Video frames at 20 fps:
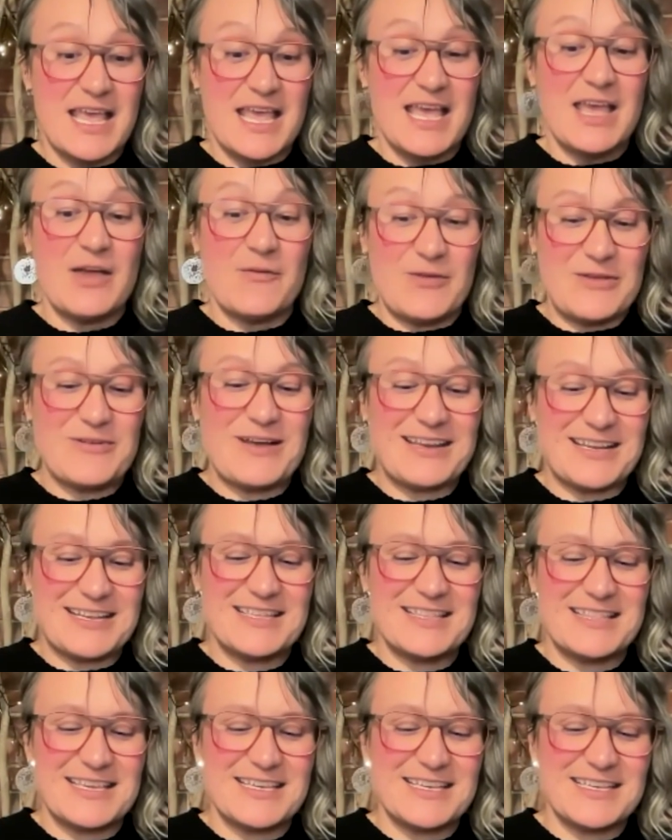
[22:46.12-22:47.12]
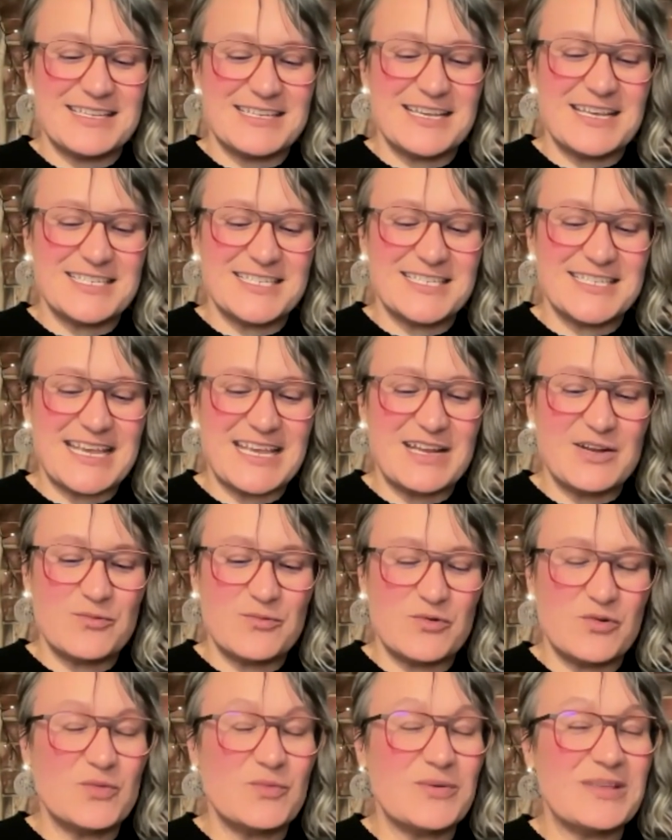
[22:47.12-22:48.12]
We won a shared
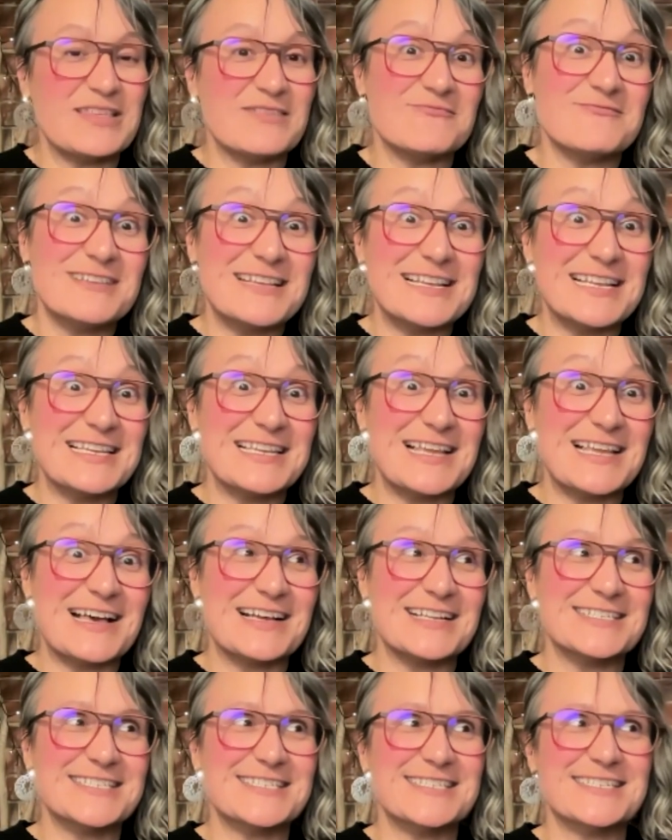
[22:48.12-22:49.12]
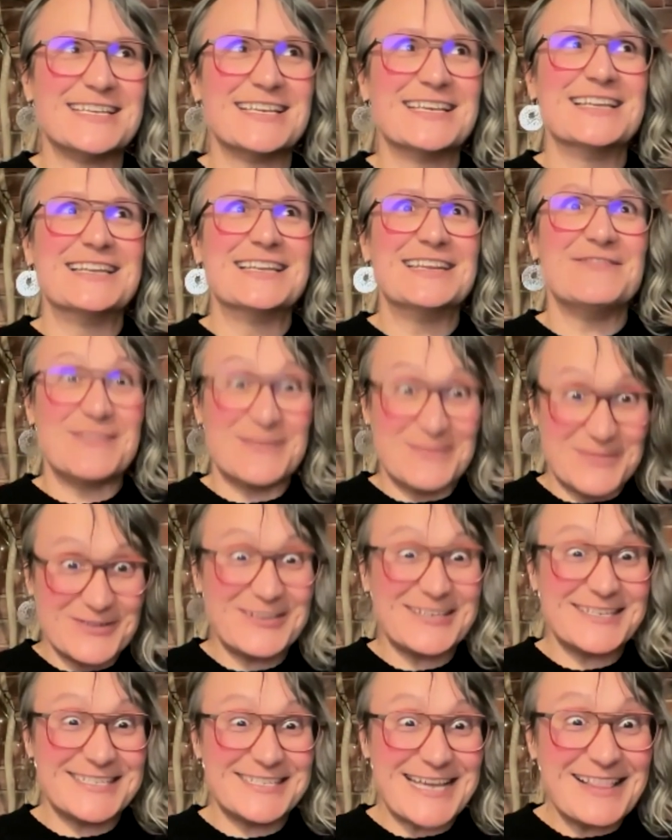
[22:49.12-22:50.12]
award with a really large Living
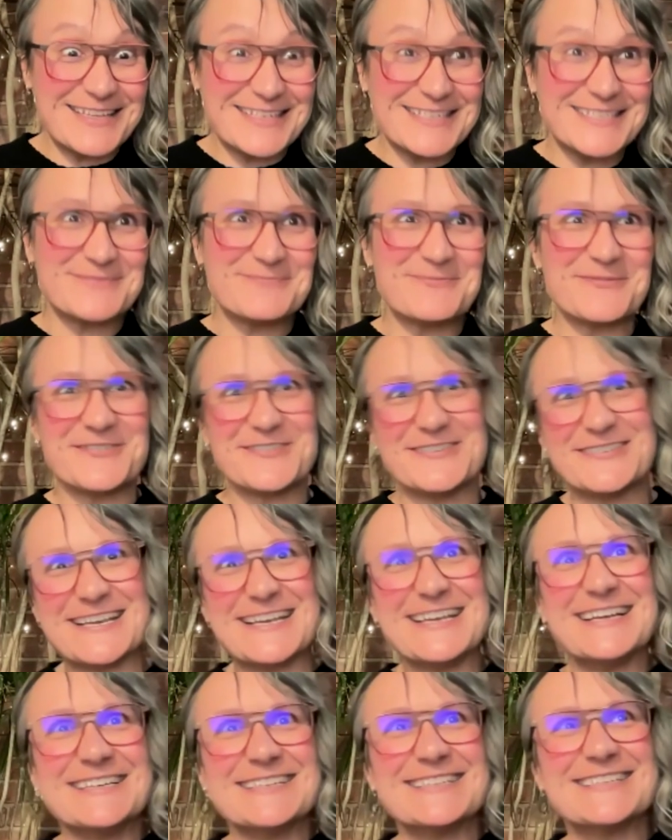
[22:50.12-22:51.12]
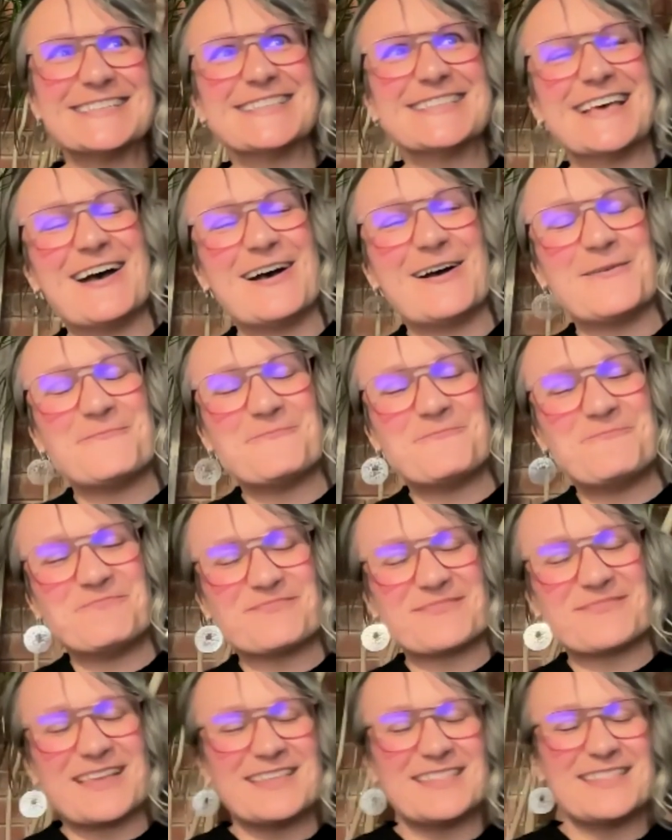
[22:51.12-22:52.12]
Building Challenge project.
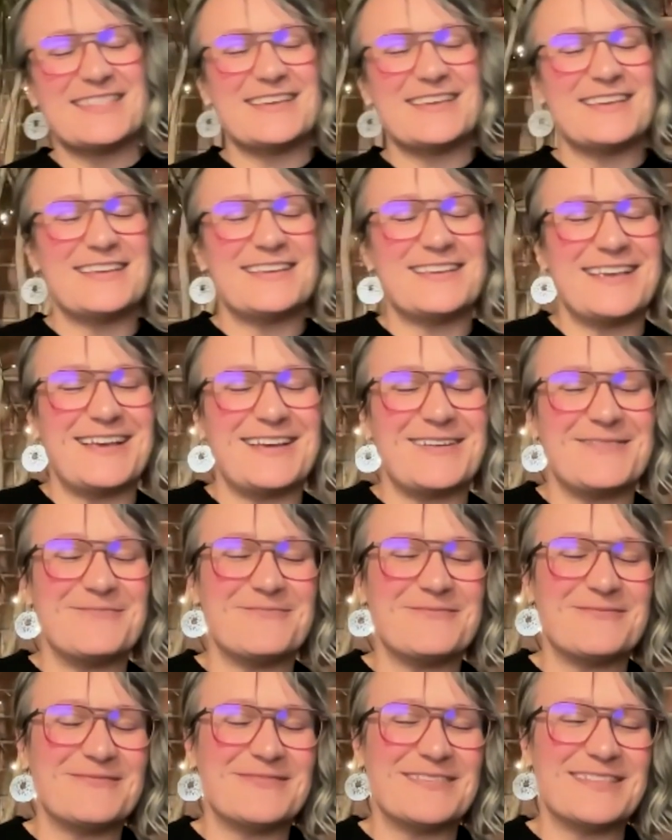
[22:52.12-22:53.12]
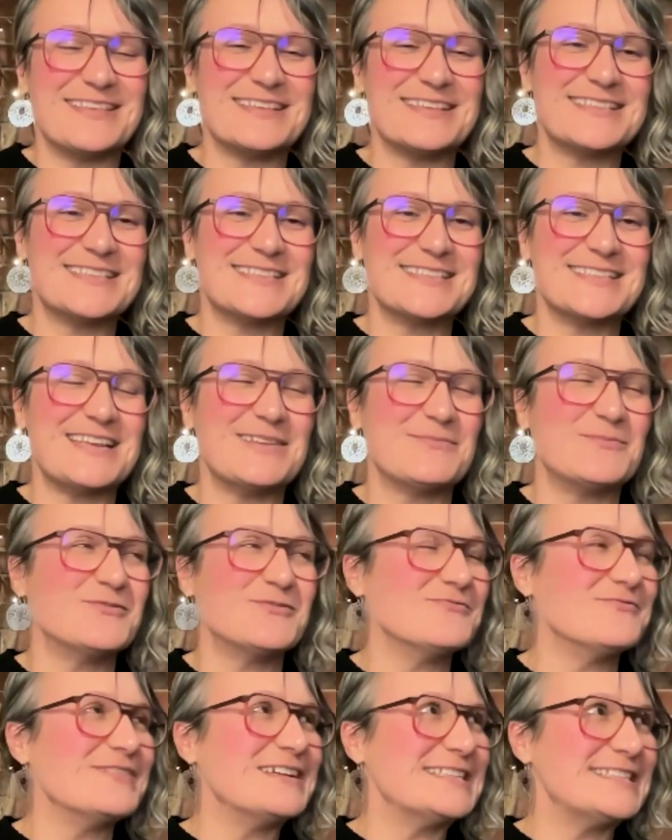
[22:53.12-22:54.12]
The Sustainable
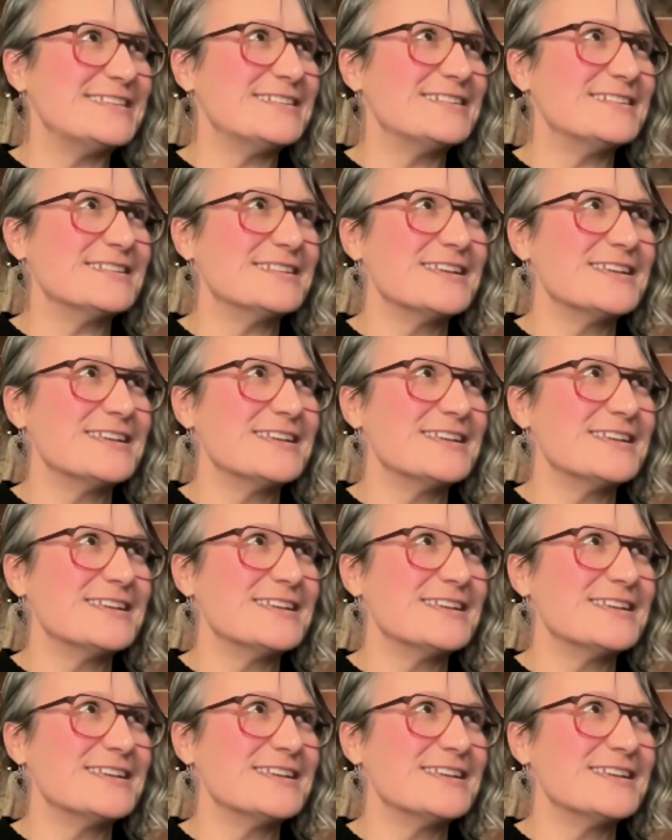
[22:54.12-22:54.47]
Research